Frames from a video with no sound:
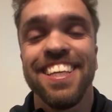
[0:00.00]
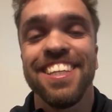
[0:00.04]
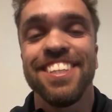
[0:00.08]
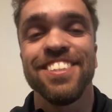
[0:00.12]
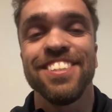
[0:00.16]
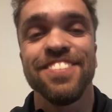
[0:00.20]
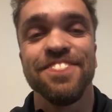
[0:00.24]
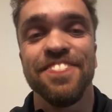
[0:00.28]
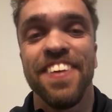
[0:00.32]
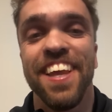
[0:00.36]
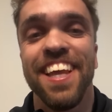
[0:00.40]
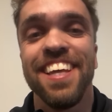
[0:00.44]
think
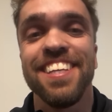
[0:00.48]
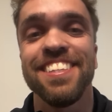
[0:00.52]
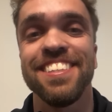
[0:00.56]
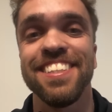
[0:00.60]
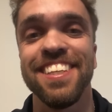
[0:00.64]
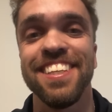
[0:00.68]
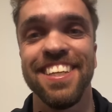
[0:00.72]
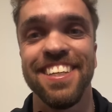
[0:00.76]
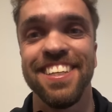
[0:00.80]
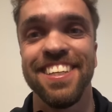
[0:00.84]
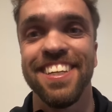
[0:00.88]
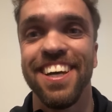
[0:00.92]
it's
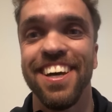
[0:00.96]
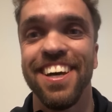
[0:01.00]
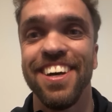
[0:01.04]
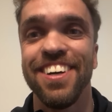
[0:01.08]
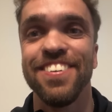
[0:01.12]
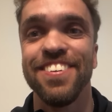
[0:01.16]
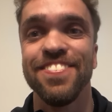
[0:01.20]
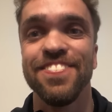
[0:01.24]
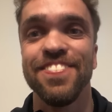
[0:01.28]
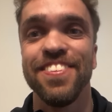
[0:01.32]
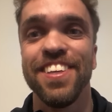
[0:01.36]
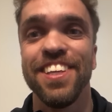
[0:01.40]
amazing.
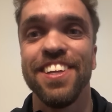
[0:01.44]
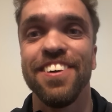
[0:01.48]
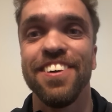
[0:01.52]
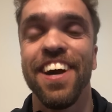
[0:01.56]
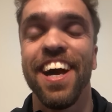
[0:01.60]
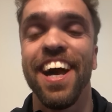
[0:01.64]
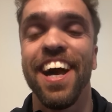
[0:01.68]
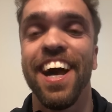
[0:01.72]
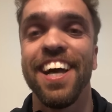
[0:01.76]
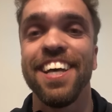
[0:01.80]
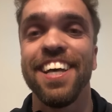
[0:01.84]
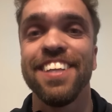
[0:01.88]
You know,
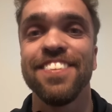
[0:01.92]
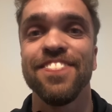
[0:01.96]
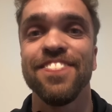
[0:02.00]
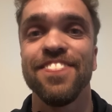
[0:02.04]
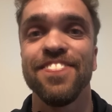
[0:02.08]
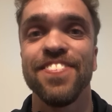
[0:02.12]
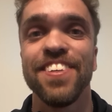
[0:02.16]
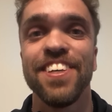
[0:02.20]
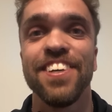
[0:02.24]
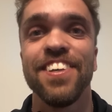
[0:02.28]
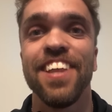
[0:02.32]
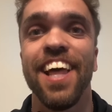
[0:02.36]
I
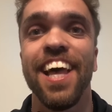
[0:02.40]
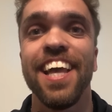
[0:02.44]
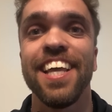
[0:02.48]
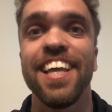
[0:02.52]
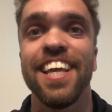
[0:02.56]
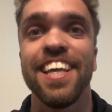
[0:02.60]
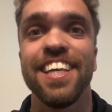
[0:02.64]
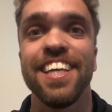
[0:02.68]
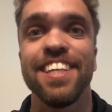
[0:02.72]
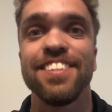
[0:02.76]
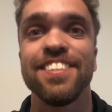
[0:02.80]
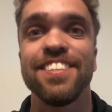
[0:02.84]
feel
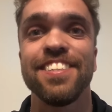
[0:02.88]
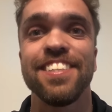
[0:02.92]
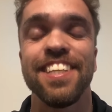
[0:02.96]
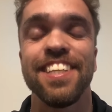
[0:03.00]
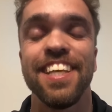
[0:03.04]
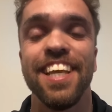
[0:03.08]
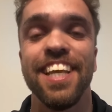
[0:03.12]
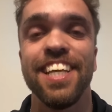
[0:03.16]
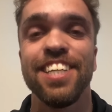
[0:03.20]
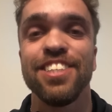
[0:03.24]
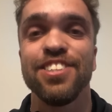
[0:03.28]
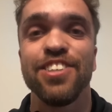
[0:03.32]
like
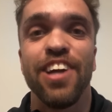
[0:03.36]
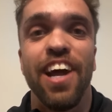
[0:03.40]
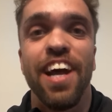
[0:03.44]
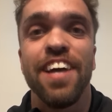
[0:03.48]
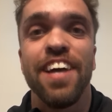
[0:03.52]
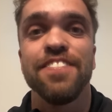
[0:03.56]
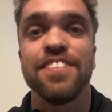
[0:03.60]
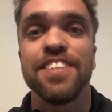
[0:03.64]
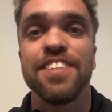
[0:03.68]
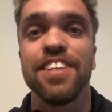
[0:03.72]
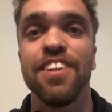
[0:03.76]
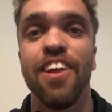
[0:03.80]
it
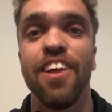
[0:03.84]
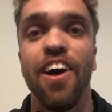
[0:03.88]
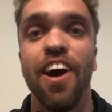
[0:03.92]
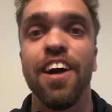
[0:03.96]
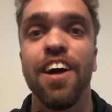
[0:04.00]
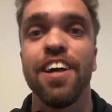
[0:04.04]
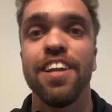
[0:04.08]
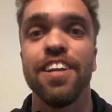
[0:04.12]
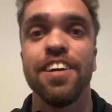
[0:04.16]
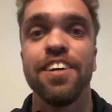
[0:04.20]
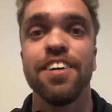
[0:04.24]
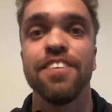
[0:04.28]
drives a
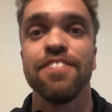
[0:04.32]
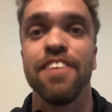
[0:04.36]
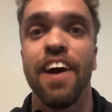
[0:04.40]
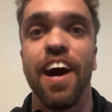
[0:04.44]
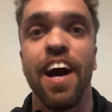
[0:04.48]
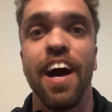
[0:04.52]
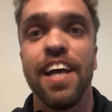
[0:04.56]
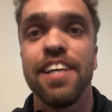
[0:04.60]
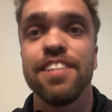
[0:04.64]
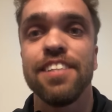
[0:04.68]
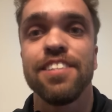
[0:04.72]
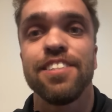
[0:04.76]
lot of
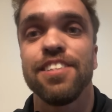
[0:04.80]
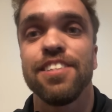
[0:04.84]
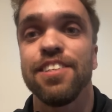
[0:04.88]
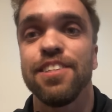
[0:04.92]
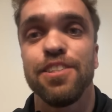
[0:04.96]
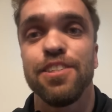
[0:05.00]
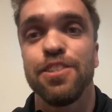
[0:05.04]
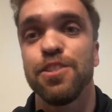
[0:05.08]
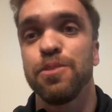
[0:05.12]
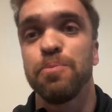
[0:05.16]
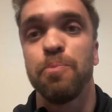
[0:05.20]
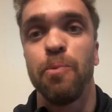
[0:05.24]
eyes to
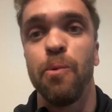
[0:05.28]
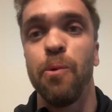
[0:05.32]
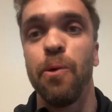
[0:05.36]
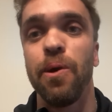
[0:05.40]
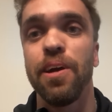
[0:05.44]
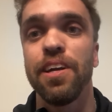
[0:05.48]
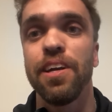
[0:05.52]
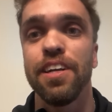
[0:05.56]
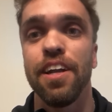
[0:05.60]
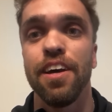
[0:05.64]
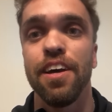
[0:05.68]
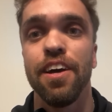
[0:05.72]
the
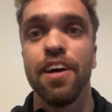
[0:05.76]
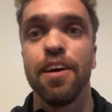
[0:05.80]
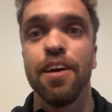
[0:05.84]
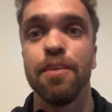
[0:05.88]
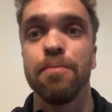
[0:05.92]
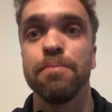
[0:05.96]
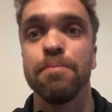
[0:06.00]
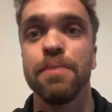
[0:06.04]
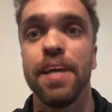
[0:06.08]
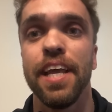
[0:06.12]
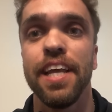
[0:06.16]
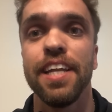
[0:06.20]
sport.
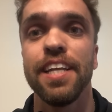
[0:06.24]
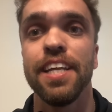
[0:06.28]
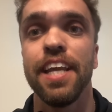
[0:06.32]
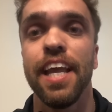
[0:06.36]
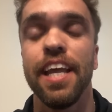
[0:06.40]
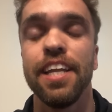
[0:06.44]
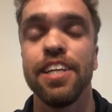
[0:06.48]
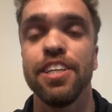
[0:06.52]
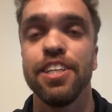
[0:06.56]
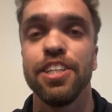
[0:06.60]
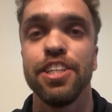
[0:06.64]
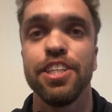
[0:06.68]

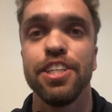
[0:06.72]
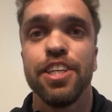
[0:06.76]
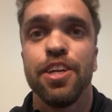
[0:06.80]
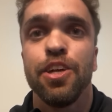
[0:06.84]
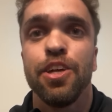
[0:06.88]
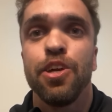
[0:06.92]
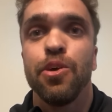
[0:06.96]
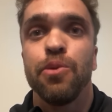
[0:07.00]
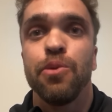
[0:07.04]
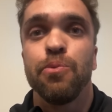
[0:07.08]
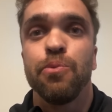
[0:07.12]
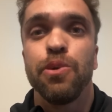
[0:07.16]
And
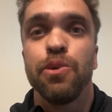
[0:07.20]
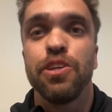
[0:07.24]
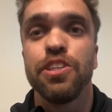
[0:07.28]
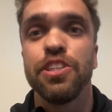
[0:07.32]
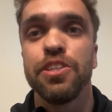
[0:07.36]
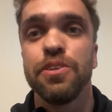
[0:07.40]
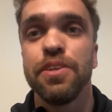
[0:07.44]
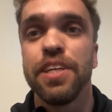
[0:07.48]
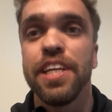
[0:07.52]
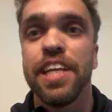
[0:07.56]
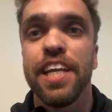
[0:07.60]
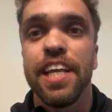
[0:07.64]
we're
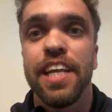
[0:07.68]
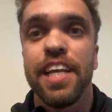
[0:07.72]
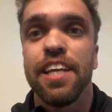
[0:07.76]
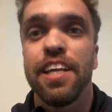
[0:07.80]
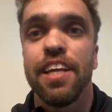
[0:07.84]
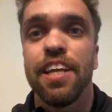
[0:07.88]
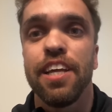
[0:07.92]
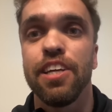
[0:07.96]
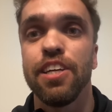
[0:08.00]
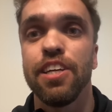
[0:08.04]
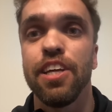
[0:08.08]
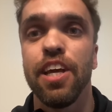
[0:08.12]
doing it
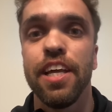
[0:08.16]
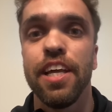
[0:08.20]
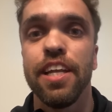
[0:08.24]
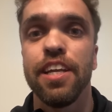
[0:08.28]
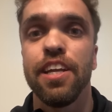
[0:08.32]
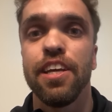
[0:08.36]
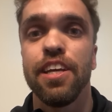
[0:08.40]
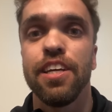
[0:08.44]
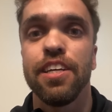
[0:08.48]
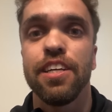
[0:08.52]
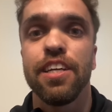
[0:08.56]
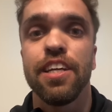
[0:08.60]
in
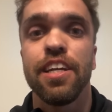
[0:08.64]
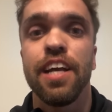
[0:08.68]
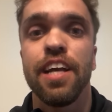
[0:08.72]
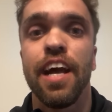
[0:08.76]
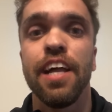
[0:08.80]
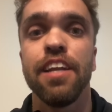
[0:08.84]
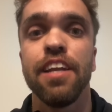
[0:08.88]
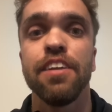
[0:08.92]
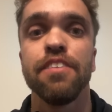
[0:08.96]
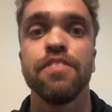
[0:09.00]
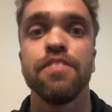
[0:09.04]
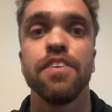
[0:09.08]
a
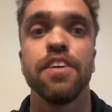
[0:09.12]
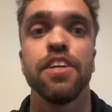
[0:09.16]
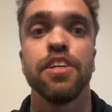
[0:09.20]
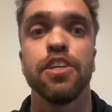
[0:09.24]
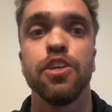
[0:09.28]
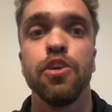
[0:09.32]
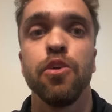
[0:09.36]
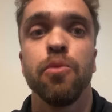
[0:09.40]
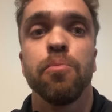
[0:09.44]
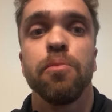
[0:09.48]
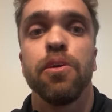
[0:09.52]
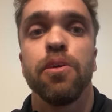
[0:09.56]
kind of a
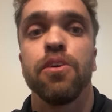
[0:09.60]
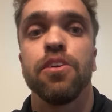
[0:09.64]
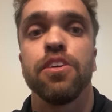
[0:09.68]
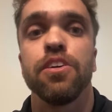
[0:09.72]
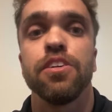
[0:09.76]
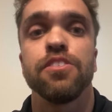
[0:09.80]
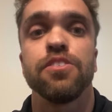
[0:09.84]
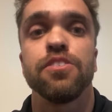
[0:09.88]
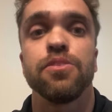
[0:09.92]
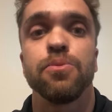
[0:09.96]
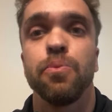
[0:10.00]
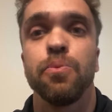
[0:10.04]

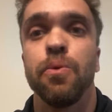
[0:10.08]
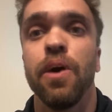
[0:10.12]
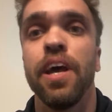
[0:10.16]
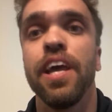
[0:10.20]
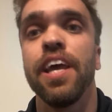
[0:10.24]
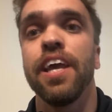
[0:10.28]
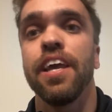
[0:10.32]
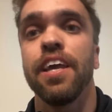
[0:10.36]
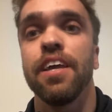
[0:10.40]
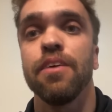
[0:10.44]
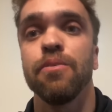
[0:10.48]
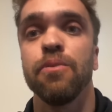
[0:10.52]
humorous
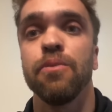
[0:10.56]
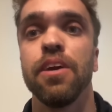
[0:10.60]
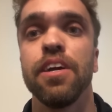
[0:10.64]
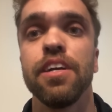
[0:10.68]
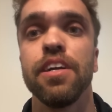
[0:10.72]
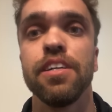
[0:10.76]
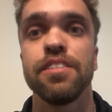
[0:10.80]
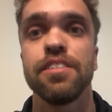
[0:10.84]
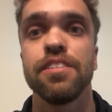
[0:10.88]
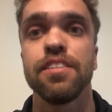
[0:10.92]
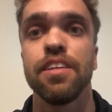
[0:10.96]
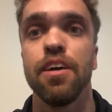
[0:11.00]
way where
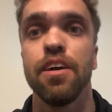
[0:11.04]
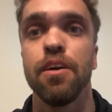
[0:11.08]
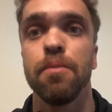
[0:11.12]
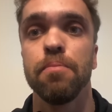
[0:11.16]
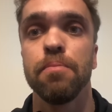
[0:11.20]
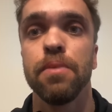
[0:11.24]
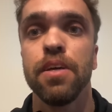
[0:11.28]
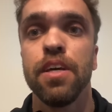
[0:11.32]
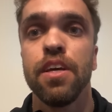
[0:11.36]
it's,